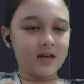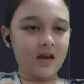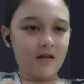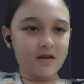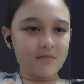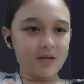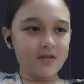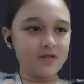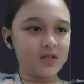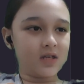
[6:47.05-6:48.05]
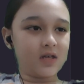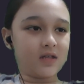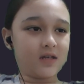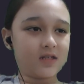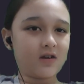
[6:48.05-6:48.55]
I recommend
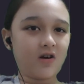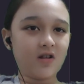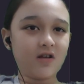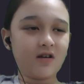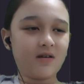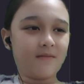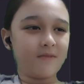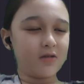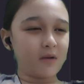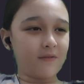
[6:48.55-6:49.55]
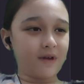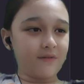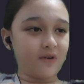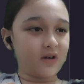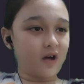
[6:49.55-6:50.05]
using this color this is my
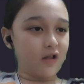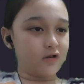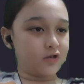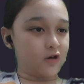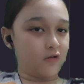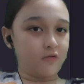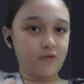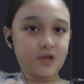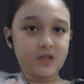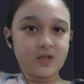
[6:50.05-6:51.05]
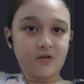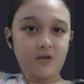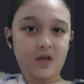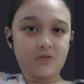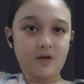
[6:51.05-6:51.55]
favorite color, turquoise, so
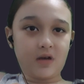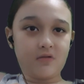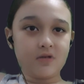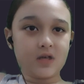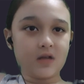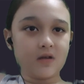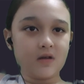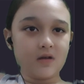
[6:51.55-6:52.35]
that's why I use it.